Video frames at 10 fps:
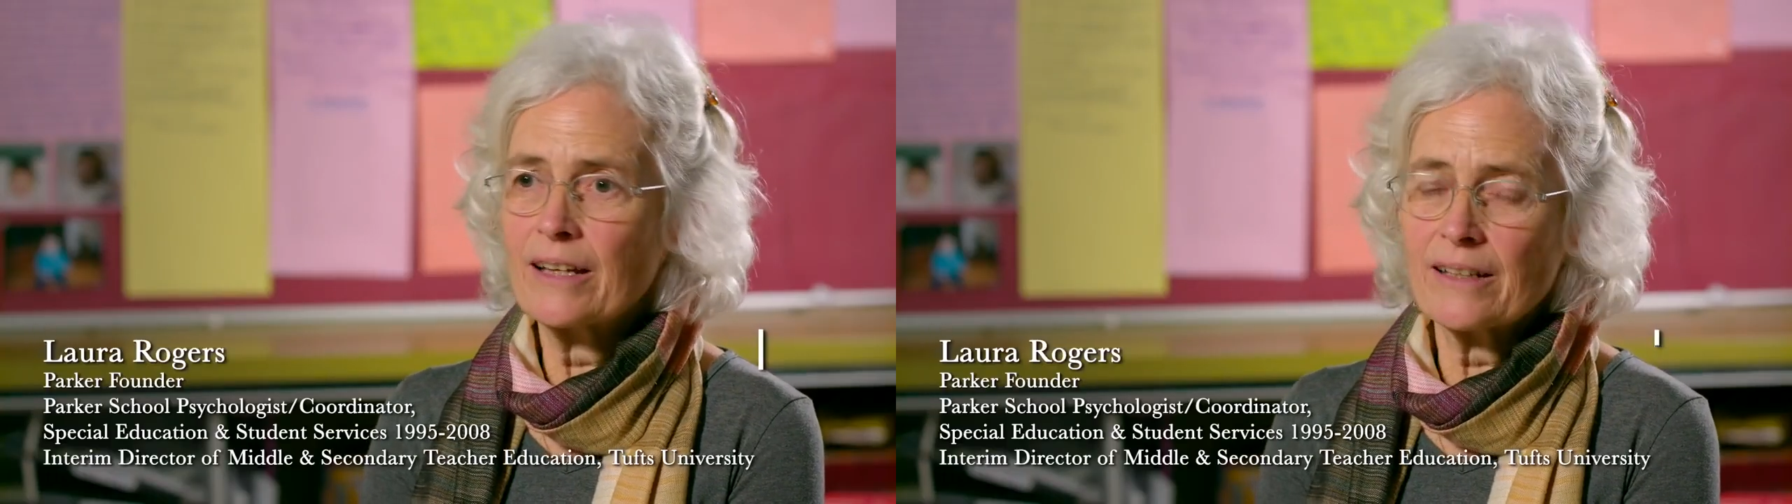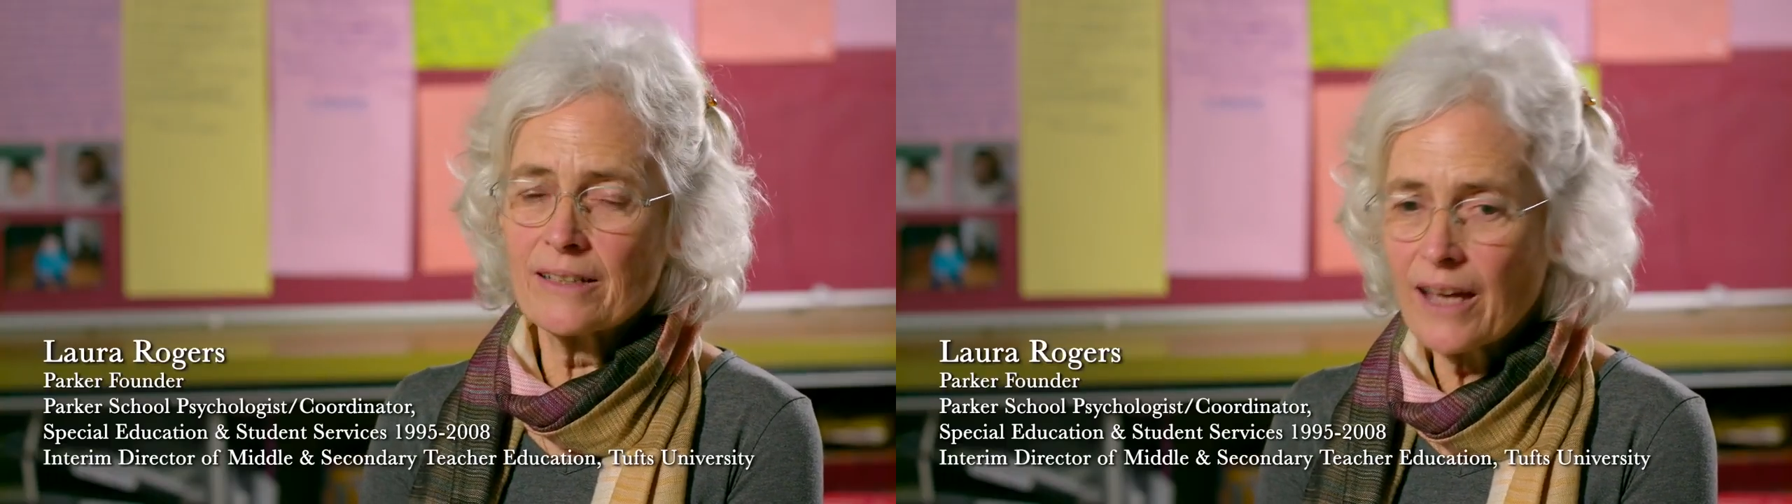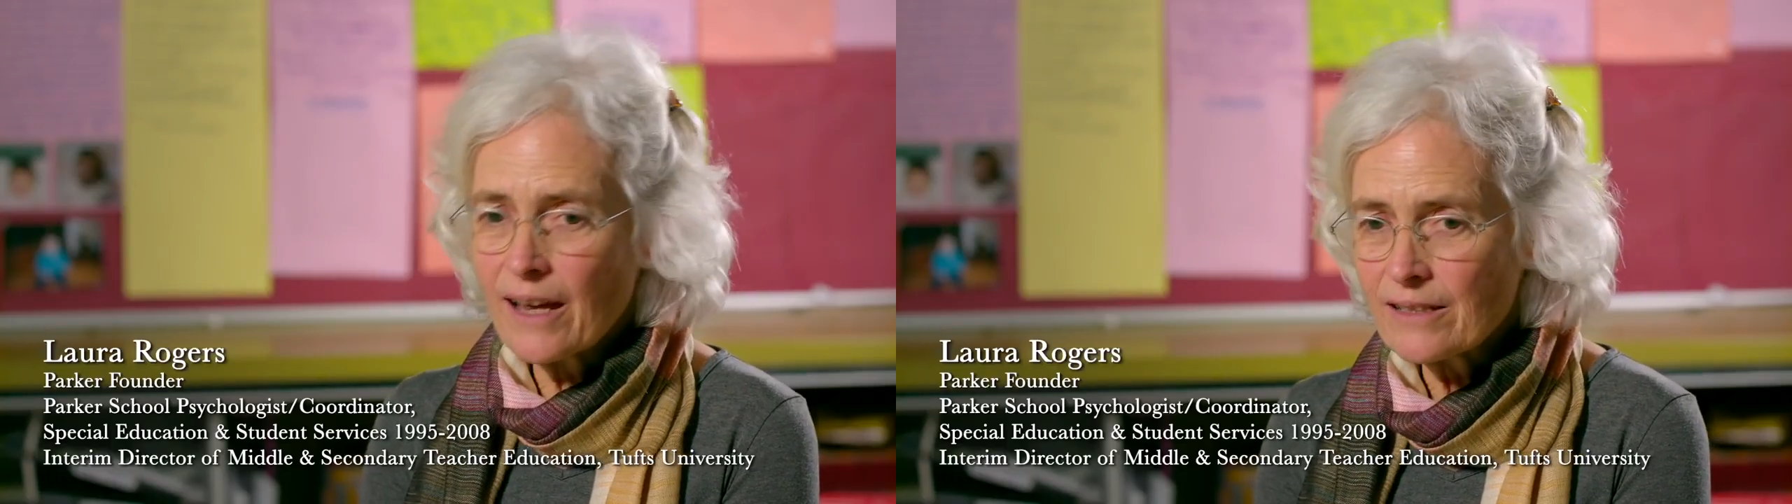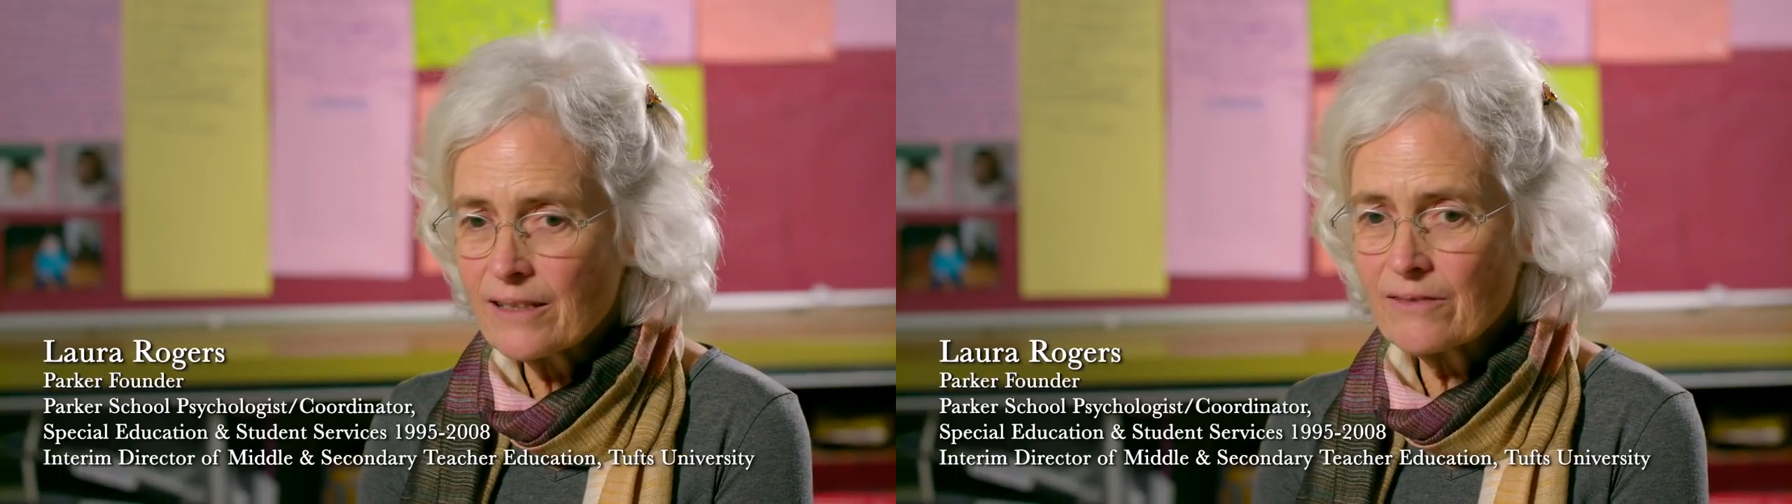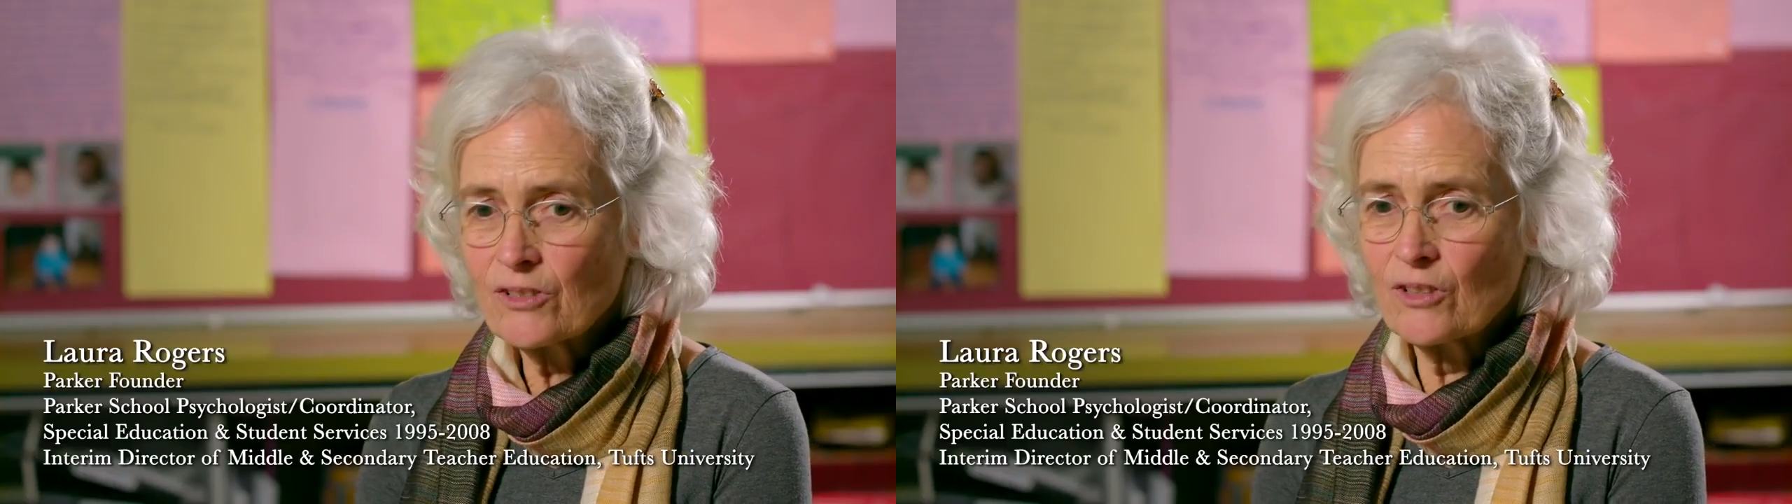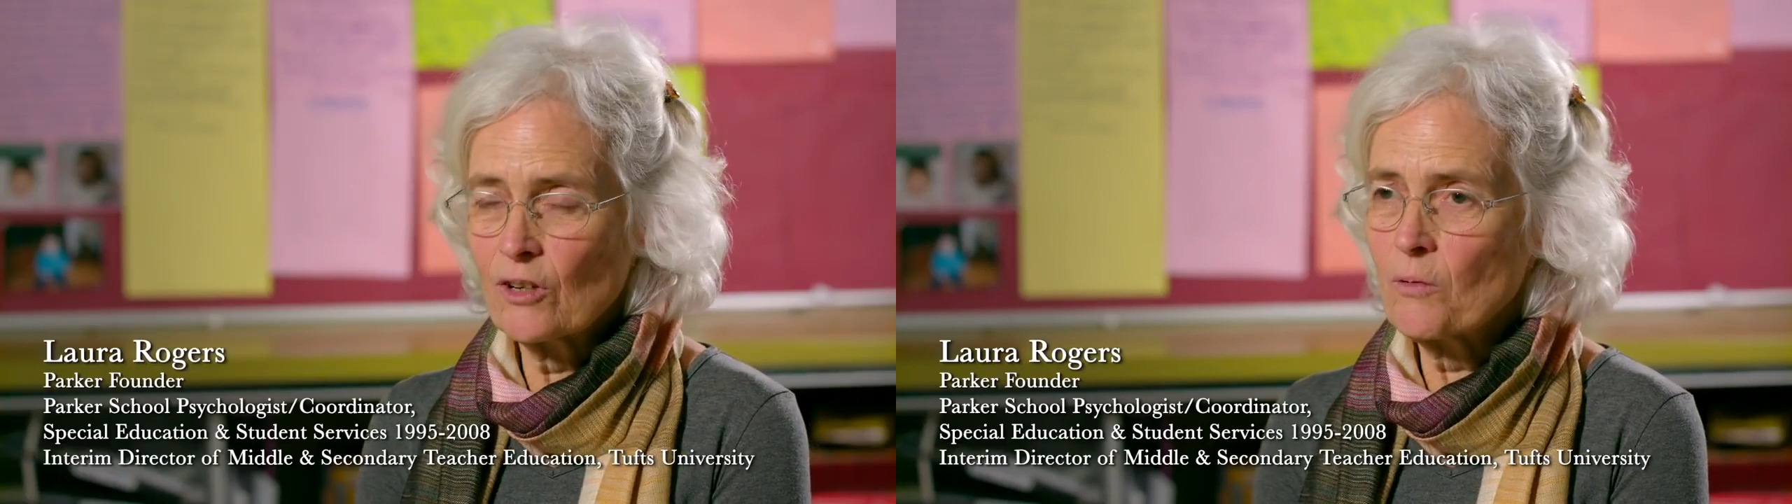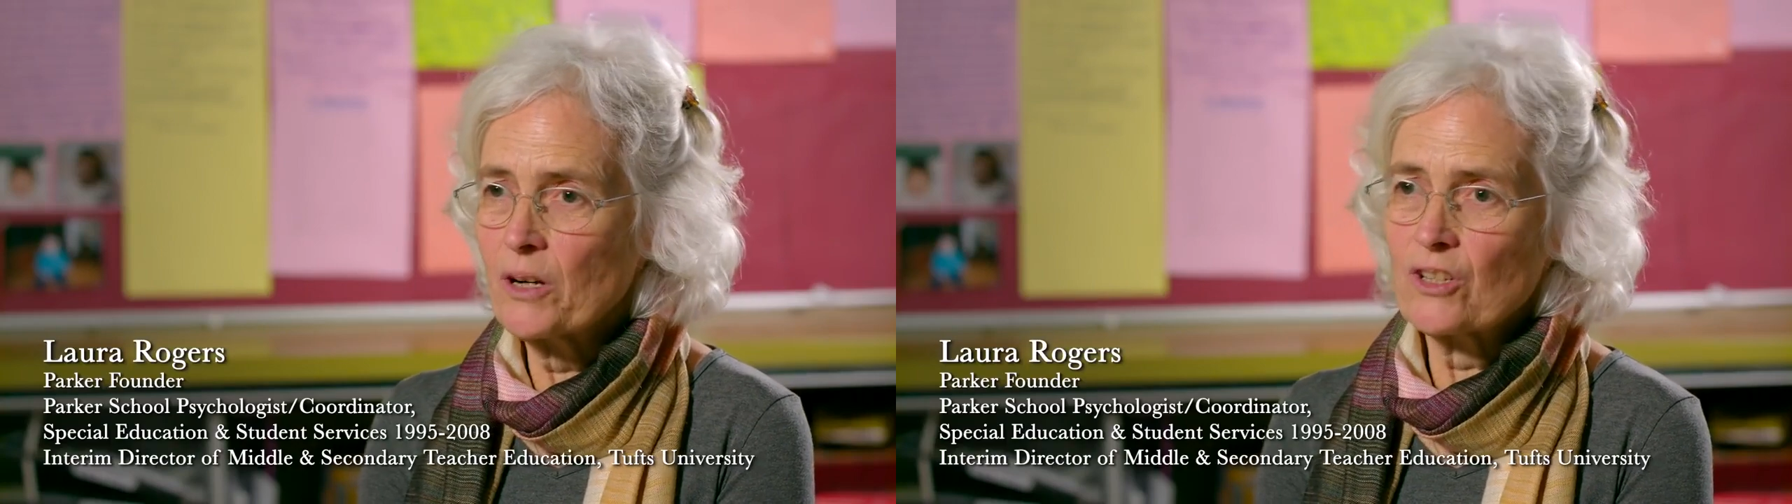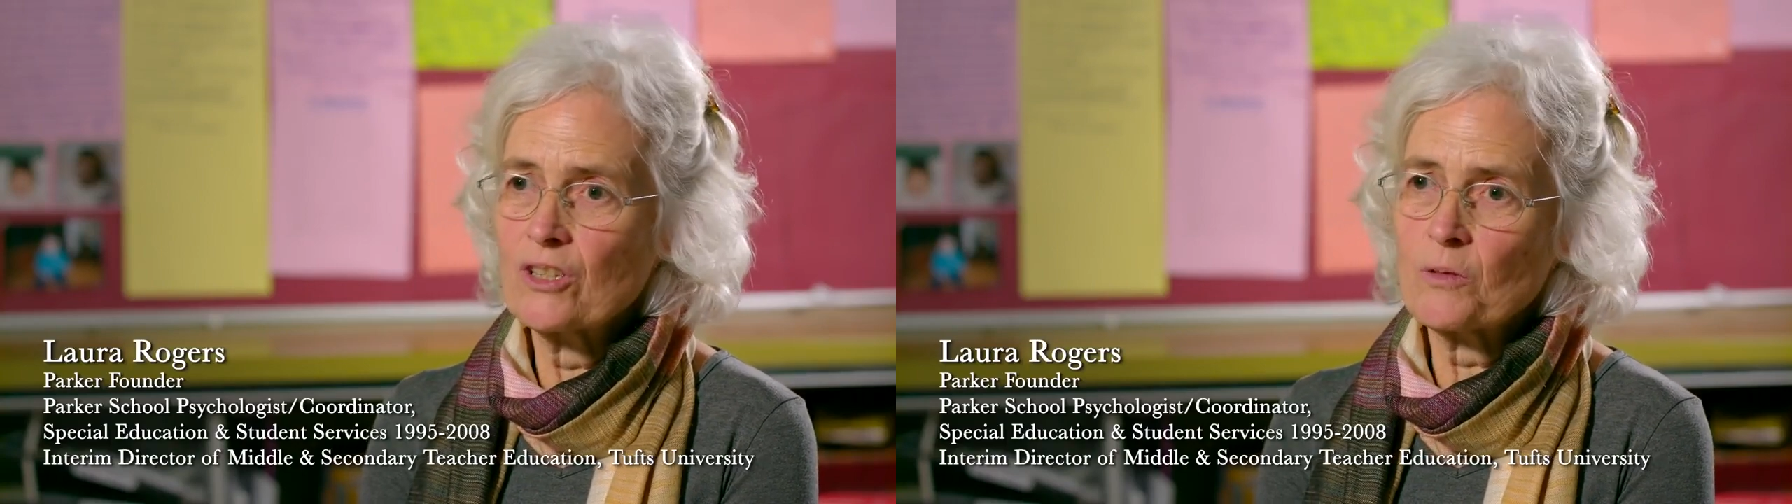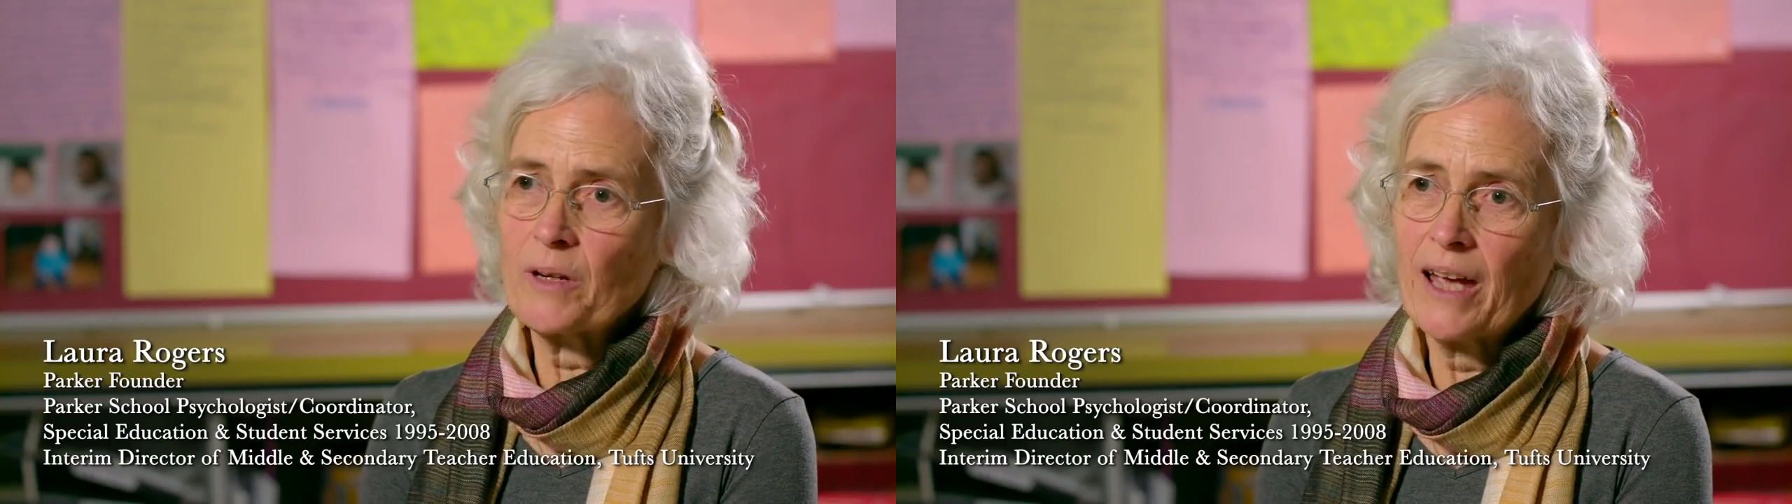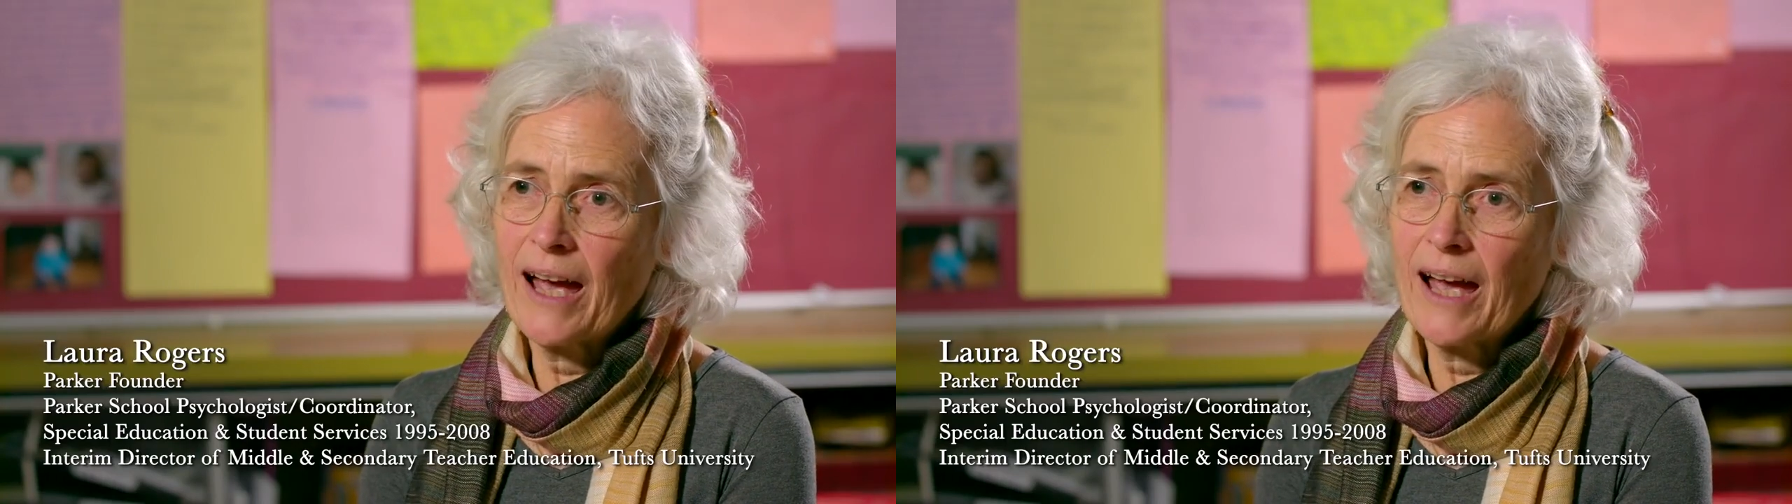and attentive to the questions we